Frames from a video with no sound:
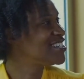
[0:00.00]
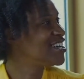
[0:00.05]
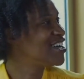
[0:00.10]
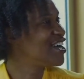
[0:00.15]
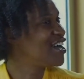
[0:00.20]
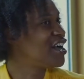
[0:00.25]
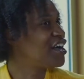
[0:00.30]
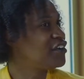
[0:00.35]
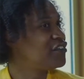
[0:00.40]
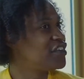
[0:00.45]

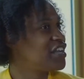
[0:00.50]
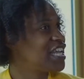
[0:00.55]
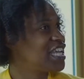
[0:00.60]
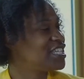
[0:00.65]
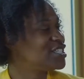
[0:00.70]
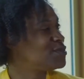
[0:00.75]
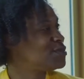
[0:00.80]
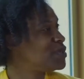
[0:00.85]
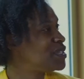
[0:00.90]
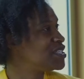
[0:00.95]
of an
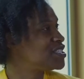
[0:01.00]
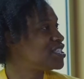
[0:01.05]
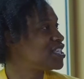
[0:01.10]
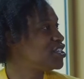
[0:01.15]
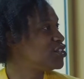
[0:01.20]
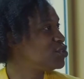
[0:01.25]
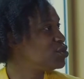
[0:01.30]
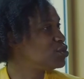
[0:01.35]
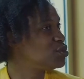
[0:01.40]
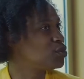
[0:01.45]

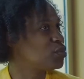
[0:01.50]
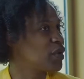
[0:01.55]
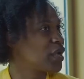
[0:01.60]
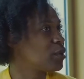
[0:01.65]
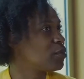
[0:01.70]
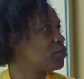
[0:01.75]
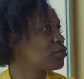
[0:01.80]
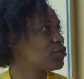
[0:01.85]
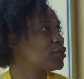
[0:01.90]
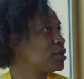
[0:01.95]
HBCU where
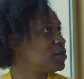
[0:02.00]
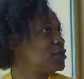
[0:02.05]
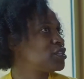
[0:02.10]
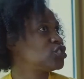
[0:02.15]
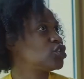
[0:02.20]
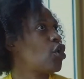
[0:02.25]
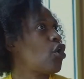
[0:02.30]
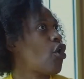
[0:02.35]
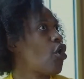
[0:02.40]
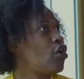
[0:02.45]
pretty much
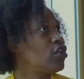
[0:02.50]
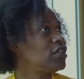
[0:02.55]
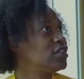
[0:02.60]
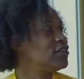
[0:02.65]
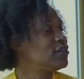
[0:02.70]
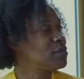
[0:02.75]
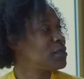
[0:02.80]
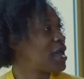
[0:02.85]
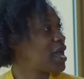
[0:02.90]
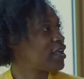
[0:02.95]
all
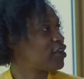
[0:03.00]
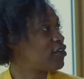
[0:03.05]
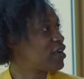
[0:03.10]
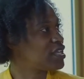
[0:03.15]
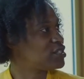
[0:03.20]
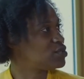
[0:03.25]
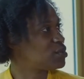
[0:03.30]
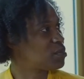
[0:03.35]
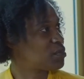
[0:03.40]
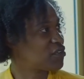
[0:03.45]
of my
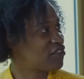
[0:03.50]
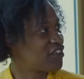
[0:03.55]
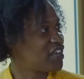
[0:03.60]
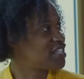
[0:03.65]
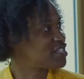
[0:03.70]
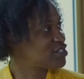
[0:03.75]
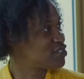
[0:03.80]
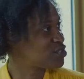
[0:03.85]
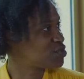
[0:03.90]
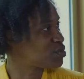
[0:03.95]
graduate
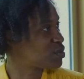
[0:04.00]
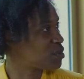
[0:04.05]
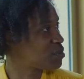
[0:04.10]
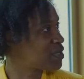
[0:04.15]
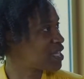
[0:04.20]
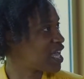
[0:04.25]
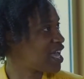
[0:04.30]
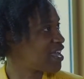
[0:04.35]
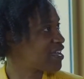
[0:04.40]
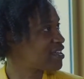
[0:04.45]
professors were
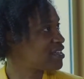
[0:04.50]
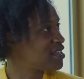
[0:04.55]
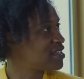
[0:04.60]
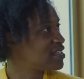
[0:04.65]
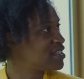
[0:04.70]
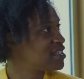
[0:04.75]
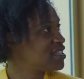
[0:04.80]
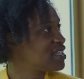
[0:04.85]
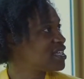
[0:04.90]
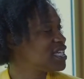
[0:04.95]
Black.
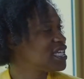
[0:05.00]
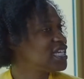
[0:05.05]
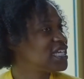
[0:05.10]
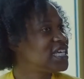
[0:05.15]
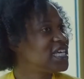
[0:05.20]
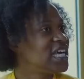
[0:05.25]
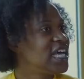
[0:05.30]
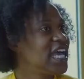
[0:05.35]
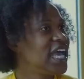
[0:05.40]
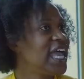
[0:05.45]

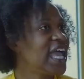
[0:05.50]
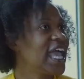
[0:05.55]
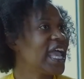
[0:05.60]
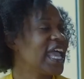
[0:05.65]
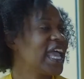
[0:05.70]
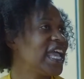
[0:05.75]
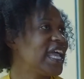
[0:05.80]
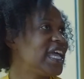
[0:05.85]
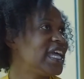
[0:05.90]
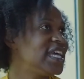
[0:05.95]

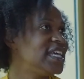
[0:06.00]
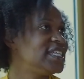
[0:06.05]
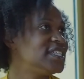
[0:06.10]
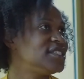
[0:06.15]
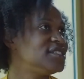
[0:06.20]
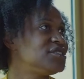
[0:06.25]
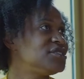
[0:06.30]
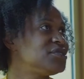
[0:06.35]
And